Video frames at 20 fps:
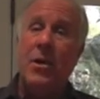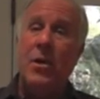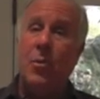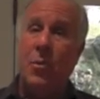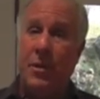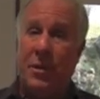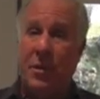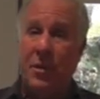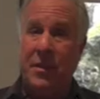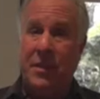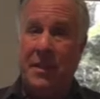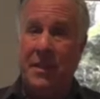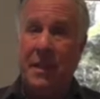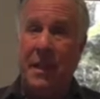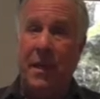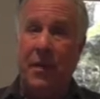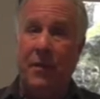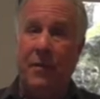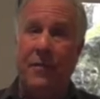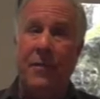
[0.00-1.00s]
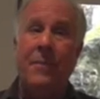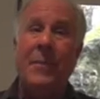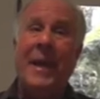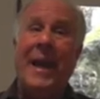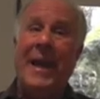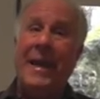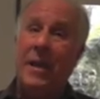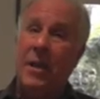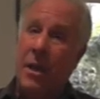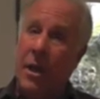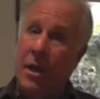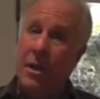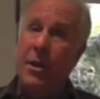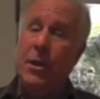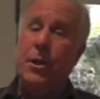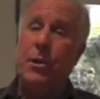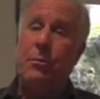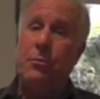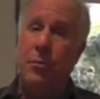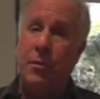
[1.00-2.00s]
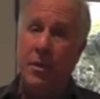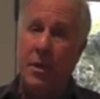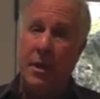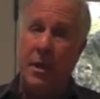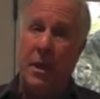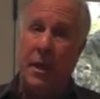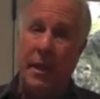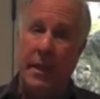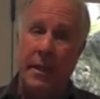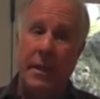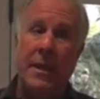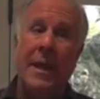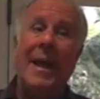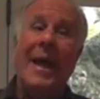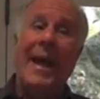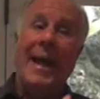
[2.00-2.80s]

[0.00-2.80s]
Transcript: with yourself and cutting through denial.